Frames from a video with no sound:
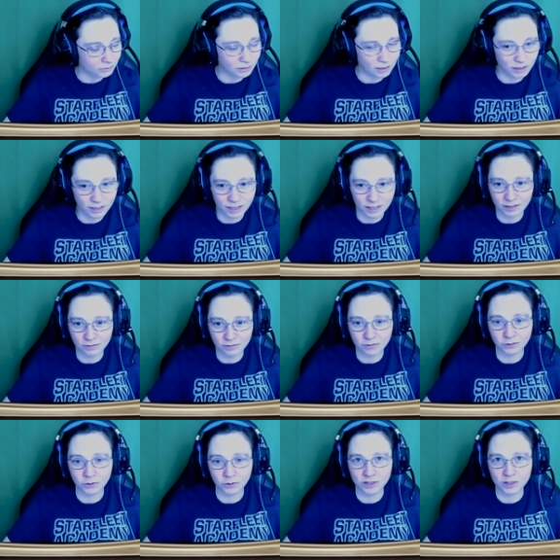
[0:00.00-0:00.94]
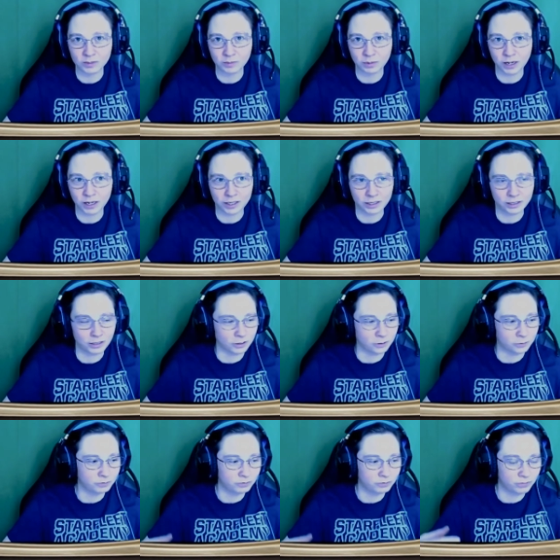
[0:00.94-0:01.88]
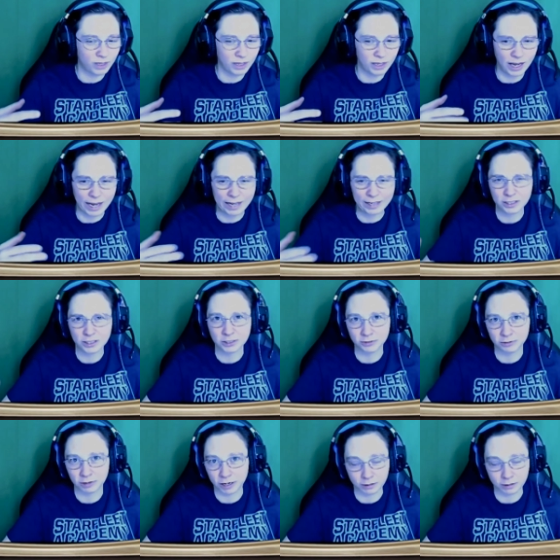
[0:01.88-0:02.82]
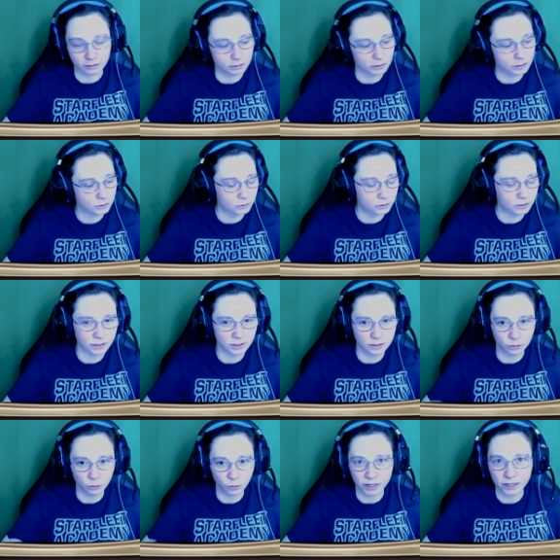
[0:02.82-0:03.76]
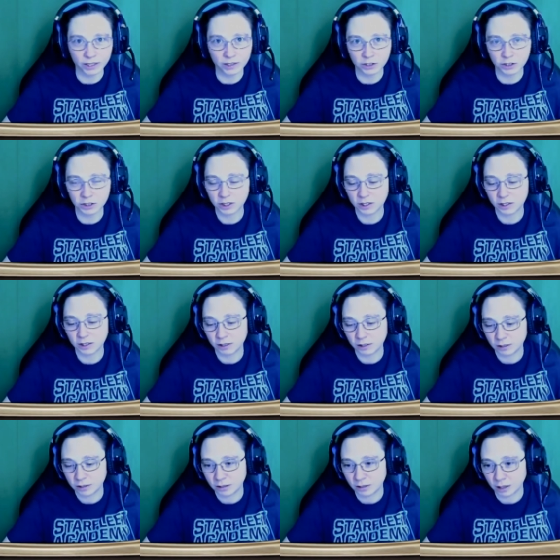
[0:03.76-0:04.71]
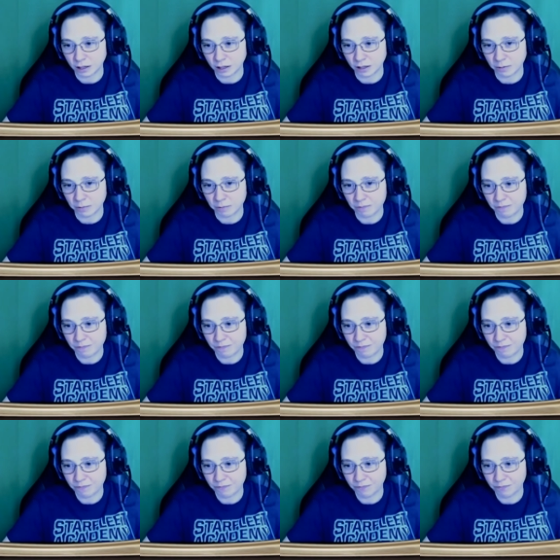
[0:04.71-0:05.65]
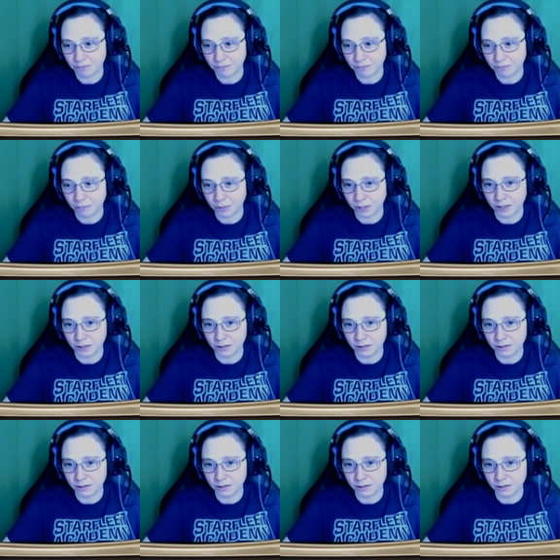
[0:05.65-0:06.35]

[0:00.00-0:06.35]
get influenced by, Hansel and Gretel, the witch. But I